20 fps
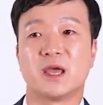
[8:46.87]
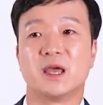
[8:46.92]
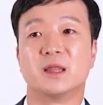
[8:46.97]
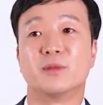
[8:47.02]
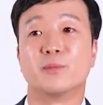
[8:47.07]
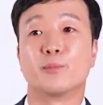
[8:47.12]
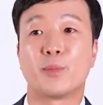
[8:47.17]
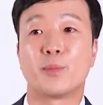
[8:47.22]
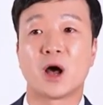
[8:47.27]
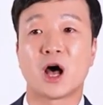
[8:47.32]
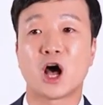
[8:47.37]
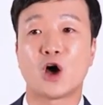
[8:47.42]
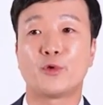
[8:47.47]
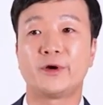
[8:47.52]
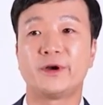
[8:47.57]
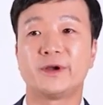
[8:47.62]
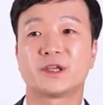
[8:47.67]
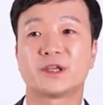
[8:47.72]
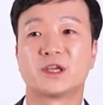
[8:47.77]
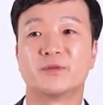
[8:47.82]
and
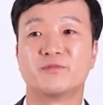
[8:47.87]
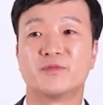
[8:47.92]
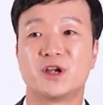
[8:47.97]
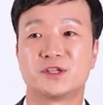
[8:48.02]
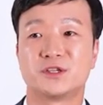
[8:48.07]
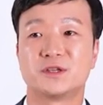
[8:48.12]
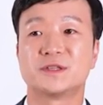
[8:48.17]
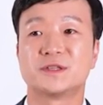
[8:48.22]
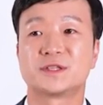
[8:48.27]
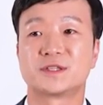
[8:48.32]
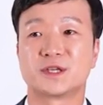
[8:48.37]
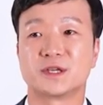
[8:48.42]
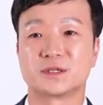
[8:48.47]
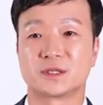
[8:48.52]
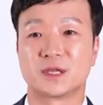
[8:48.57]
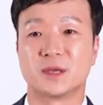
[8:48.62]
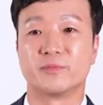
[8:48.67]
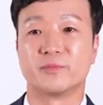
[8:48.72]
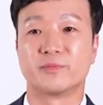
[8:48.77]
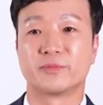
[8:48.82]
power conversion
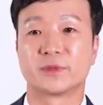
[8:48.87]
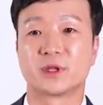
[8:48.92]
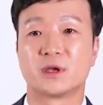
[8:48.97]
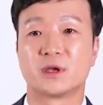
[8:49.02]
system.